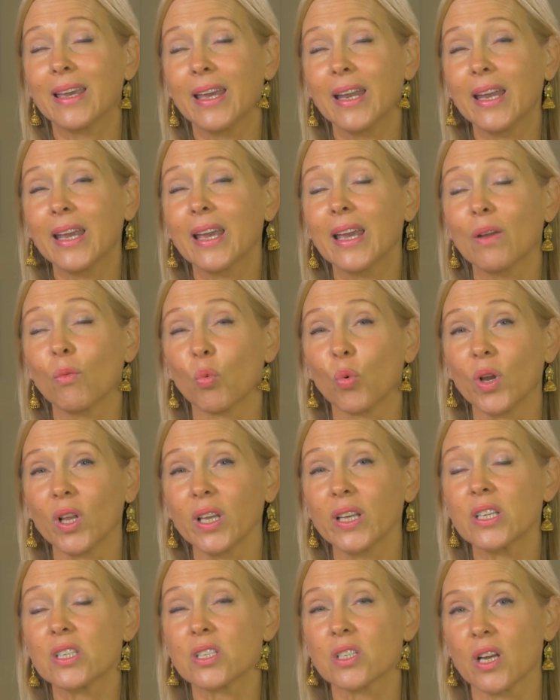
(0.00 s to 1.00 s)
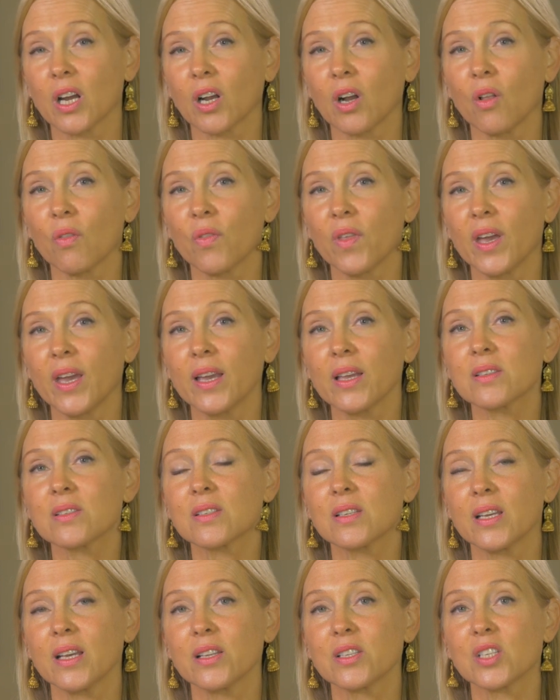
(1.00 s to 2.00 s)
Getting really stuck on
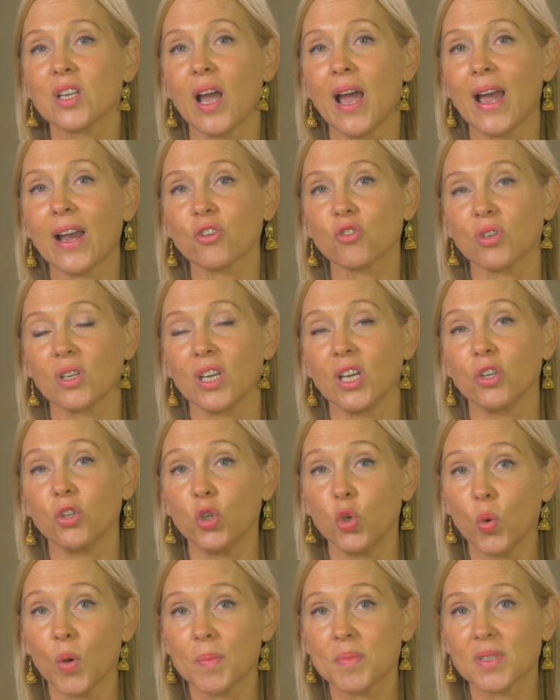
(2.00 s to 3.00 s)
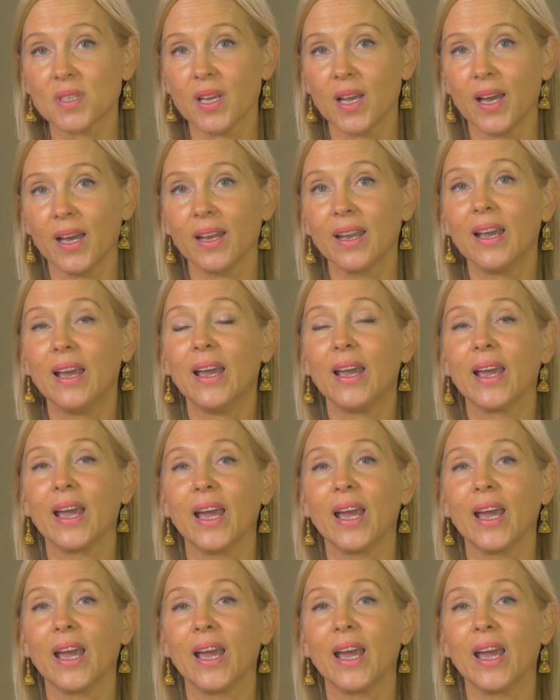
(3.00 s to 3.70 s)
things tends to actually get you upset,